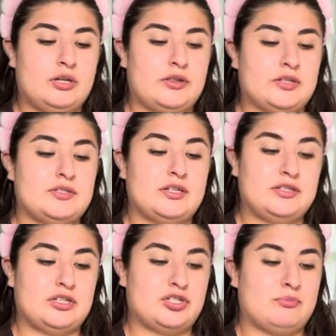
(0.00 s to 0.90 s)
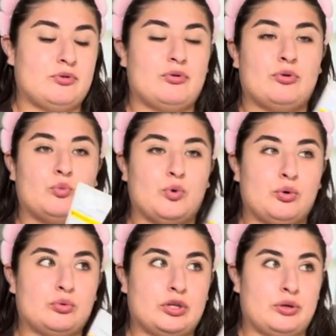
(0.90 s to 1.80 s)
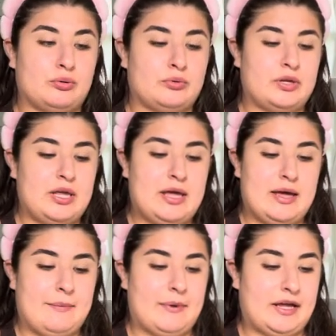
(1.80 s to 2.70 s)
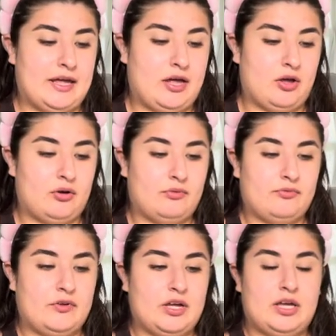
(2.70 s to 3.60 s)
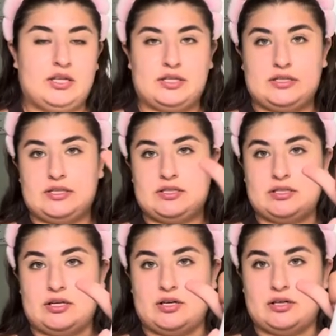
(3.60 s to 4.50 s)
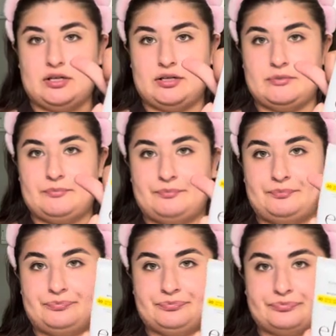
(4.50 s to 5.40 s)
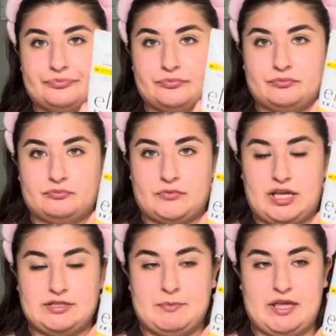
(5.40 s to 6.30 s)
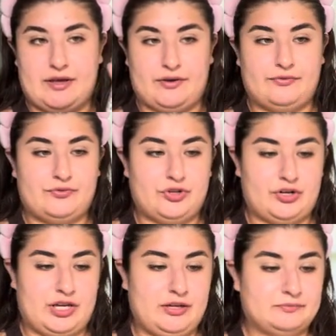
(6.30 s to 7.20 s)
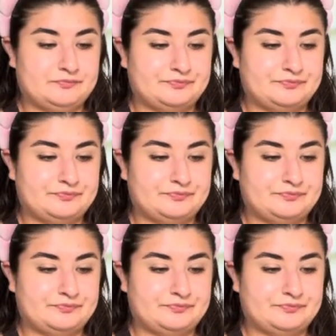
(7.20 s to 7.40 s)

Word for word: the Sun Touchable Whoa Glow by e.l.f. This is the um, SPF 30. I don't